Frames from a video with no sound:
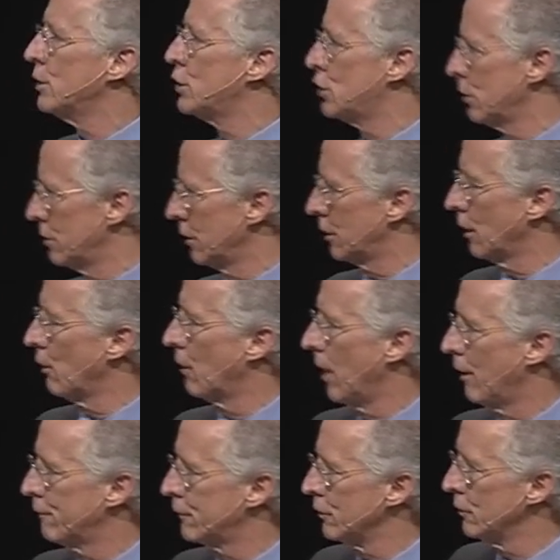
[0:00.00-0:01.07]
shouldn't go
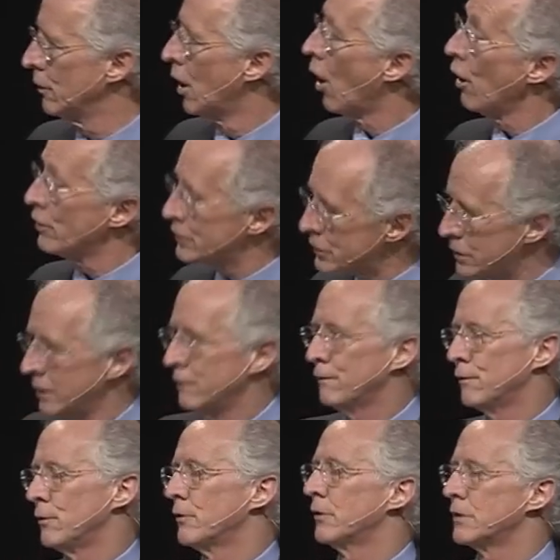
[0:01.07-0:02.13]
after are
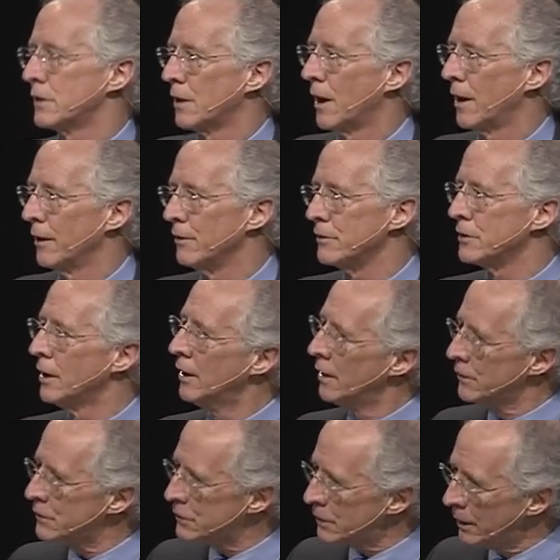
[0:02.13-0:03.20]
sinful desires.
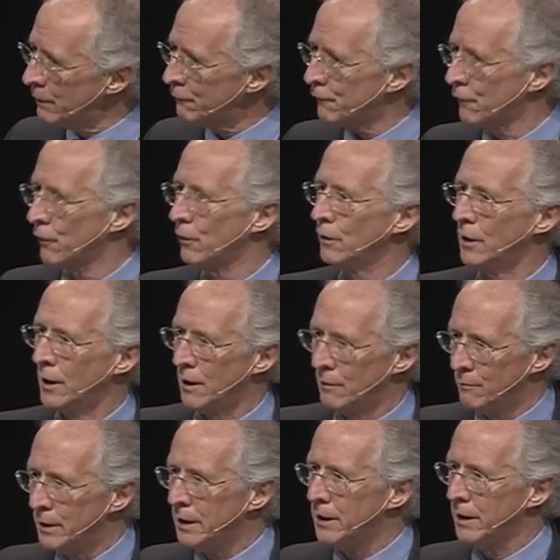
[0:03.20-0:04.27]
Sinful,
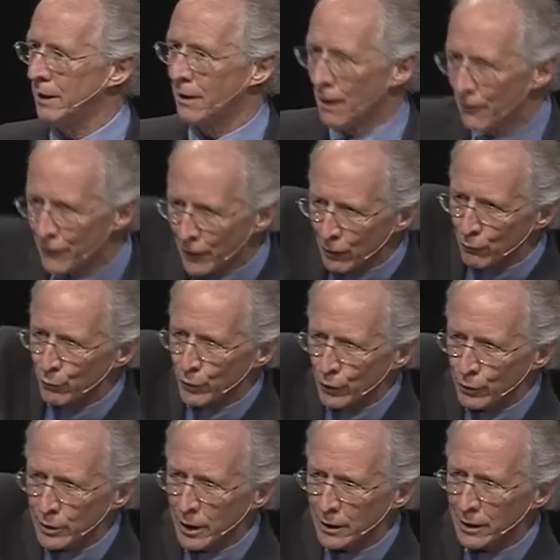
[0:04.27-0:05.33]
meaning they're
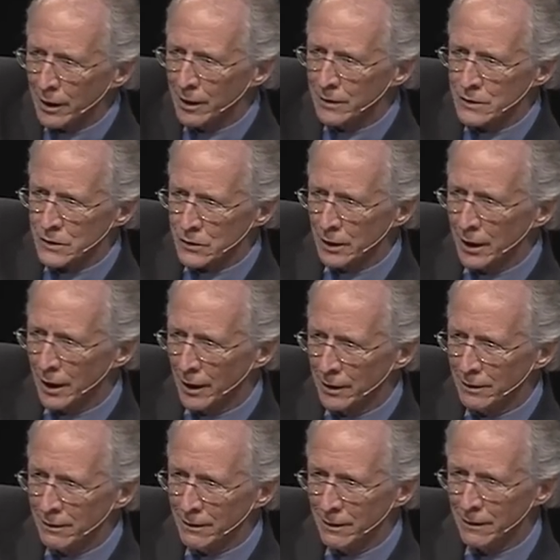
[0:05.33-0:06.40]
rooted in
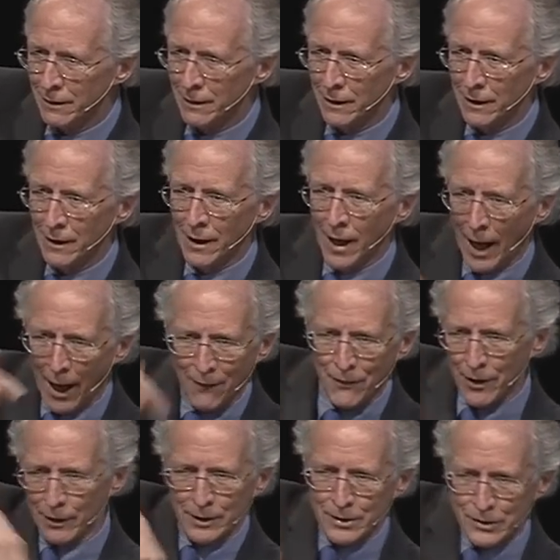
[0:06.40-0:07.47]
sin and
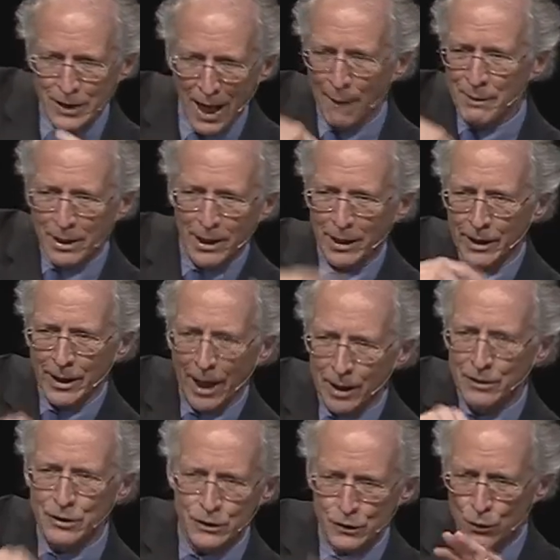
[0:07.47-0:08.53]
they're contaminated and
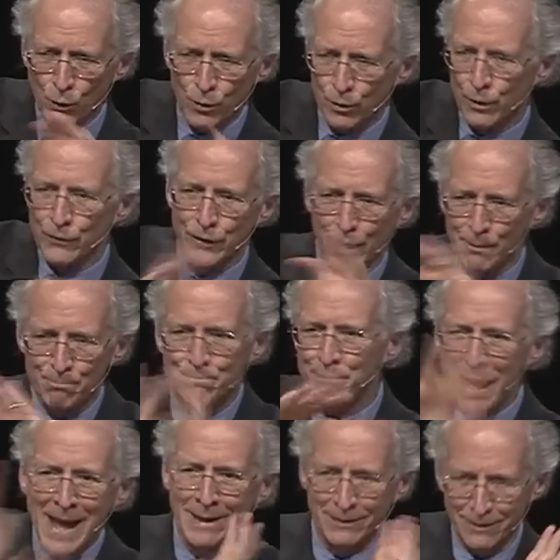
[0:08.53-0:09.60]
disordered. They're
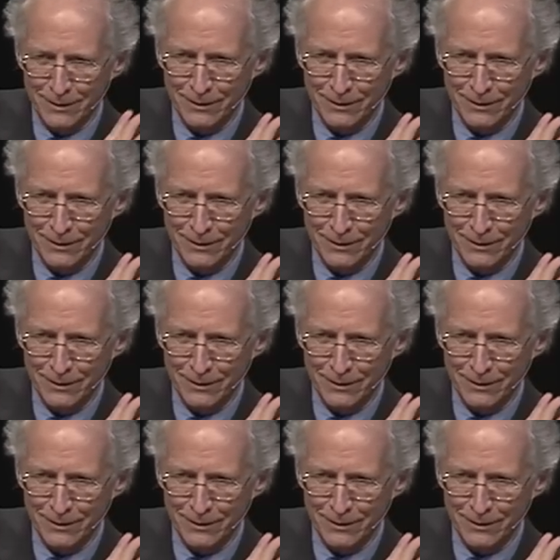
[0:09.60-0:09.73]
bent